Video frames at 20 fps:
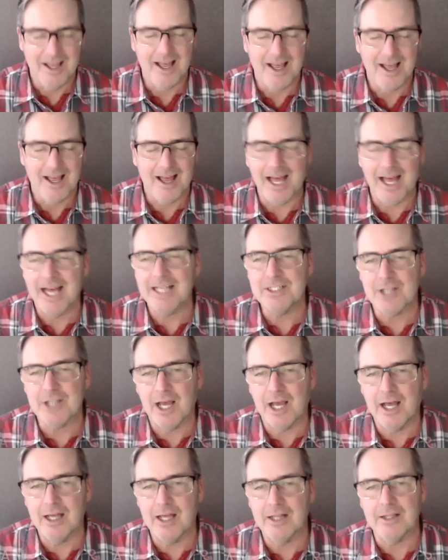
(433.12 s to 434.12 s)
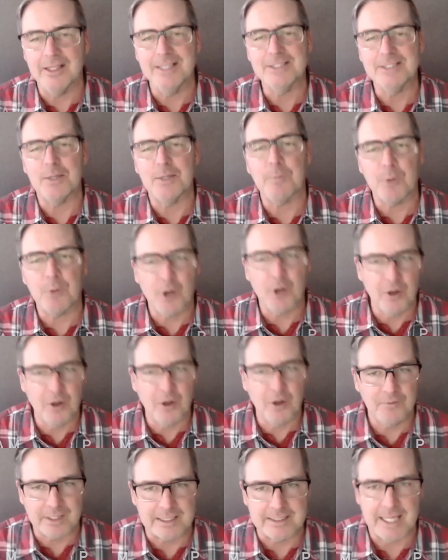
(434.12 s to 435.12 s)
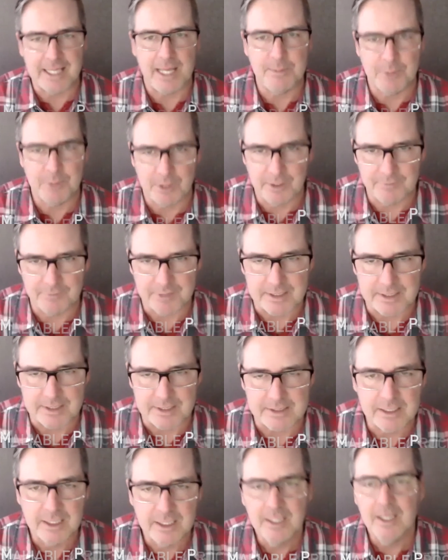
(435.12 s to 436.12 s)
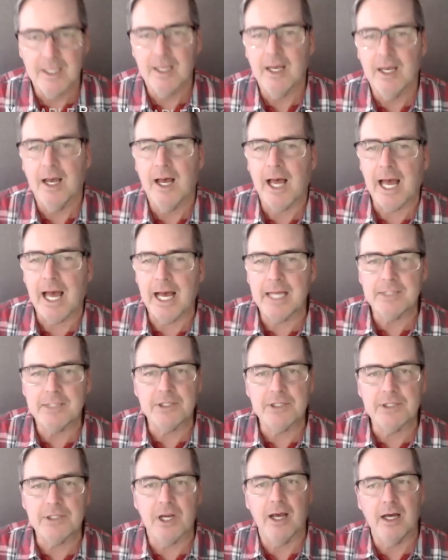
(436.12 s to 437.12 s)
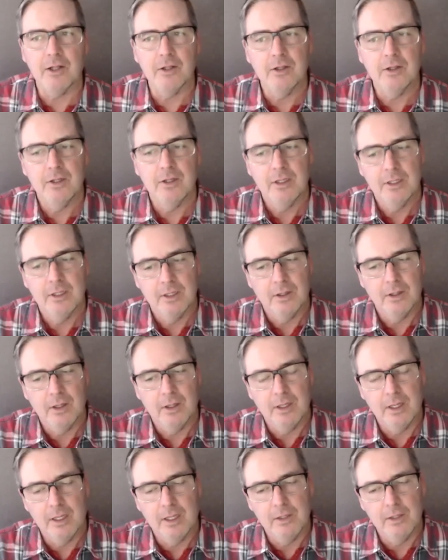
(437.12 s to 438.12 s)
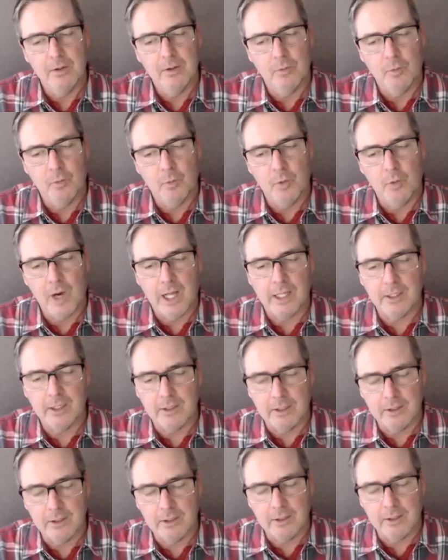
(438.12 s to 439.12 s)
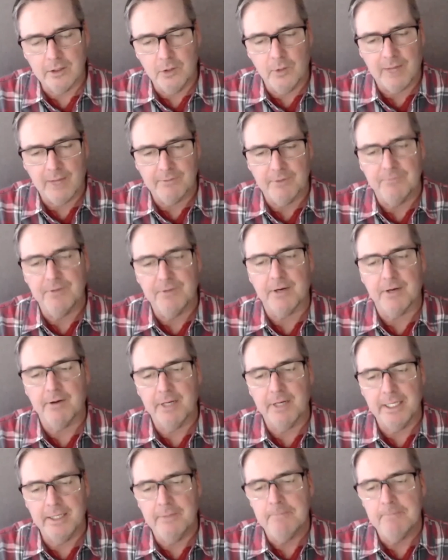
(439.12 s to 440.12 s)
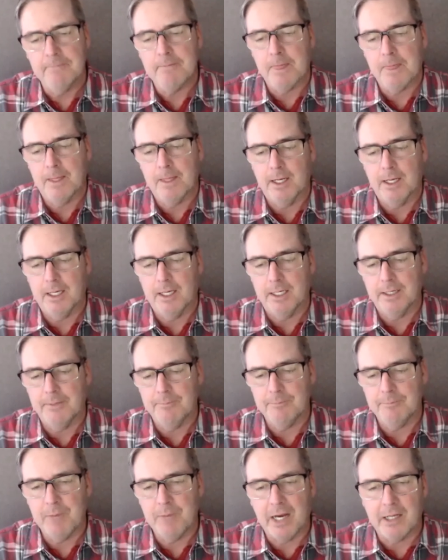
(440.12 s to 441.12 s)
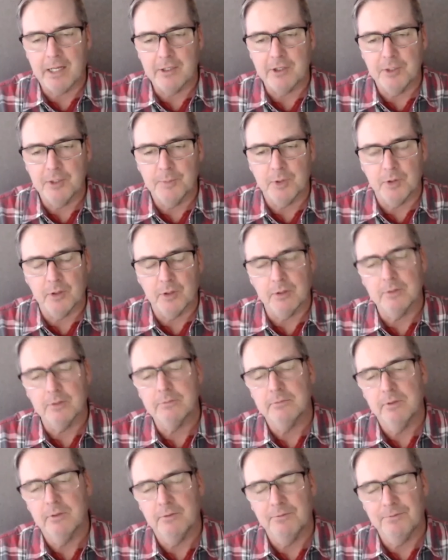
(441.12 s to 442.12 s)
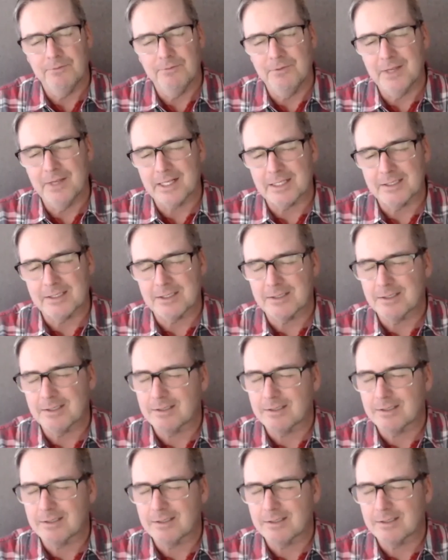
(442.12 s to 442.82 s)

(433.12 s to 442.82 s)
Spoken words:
Agile is a perfect example of this. Agile, while you have a very malleable, fixed